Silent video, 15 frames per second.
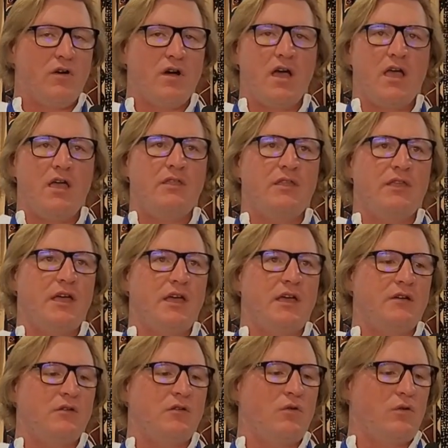in the
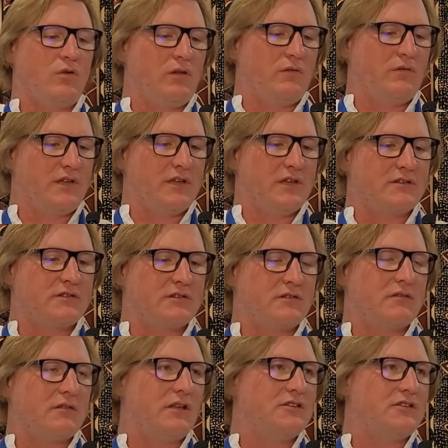end, all of this
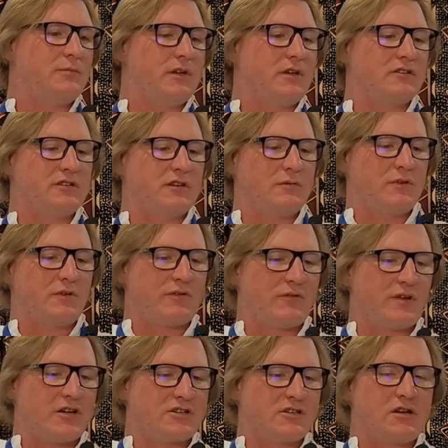needs to be considered with
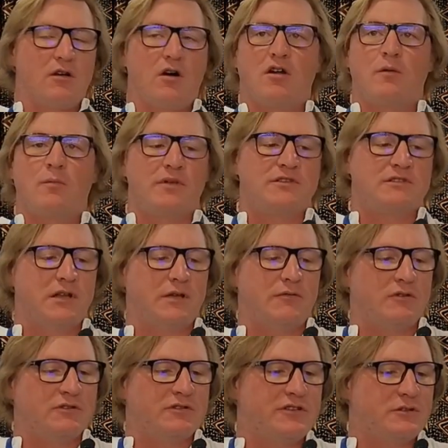reduction in occupancy
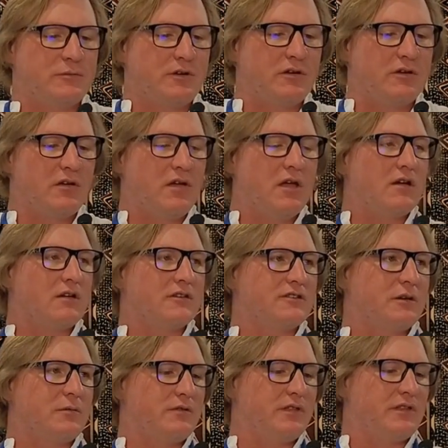levels, needs to be
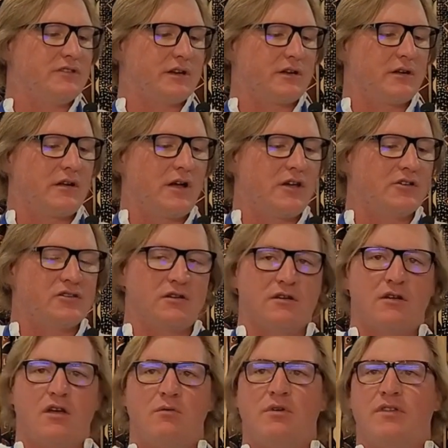considered within segregation,
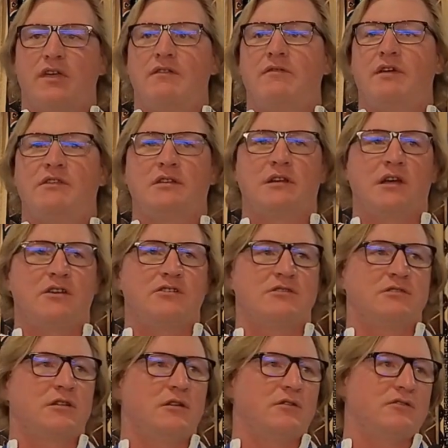within ventilation
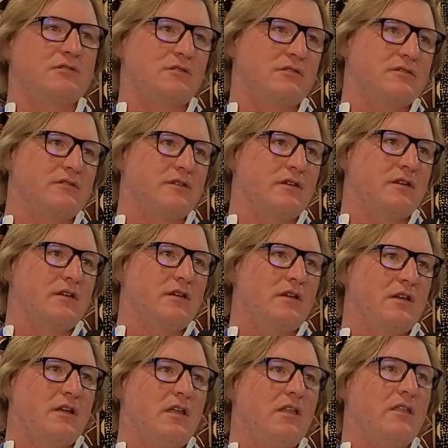solutions.
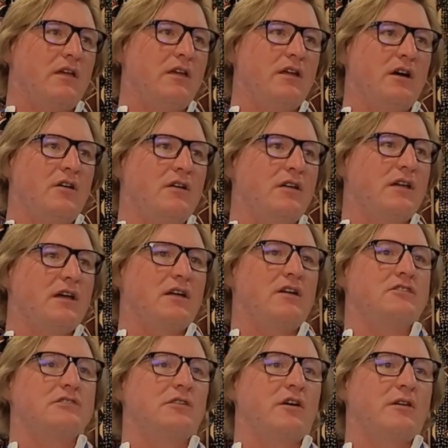And then only can I
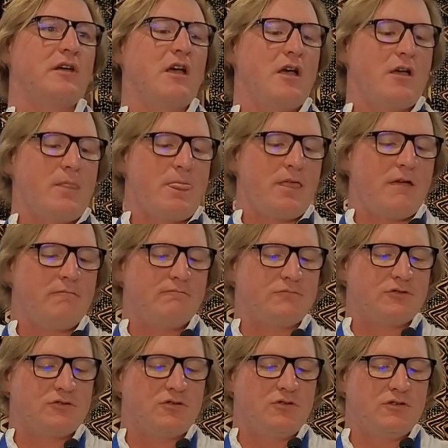start
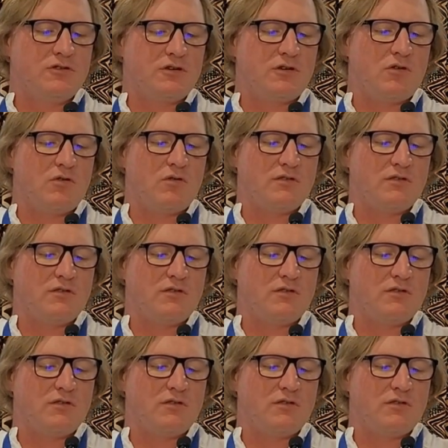choosing or